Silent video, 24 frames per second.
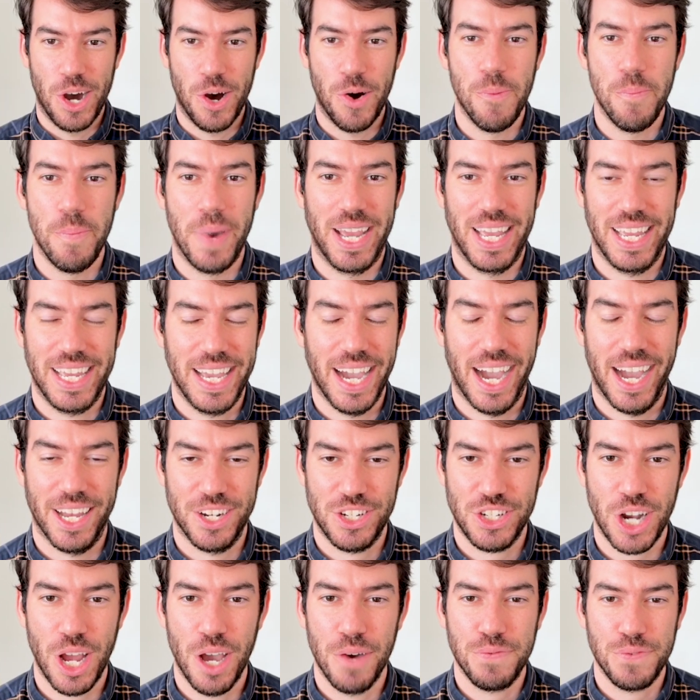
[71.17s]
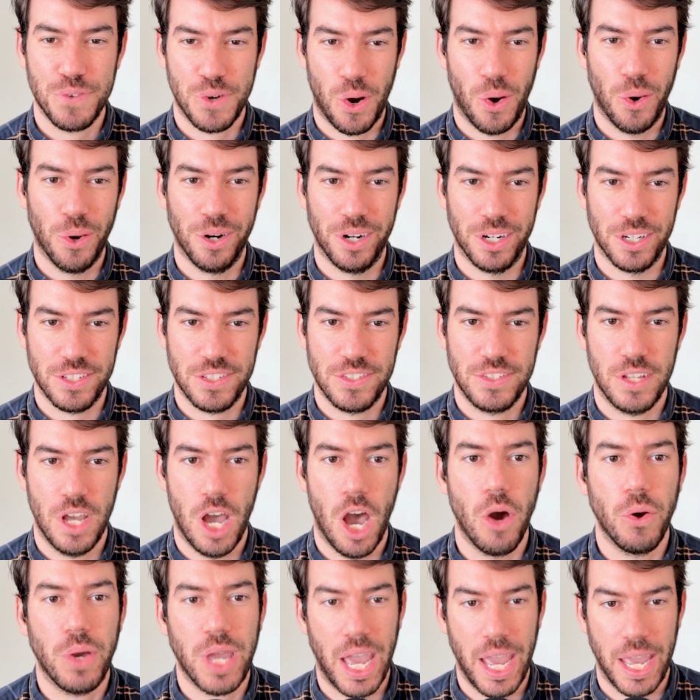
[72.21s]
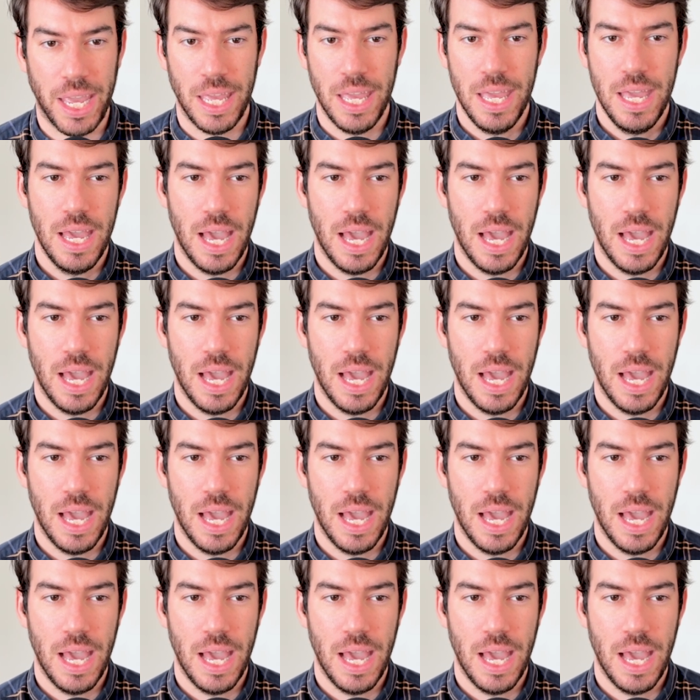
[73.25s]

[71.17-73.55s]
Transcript: Oh my gosh, of course. Okay,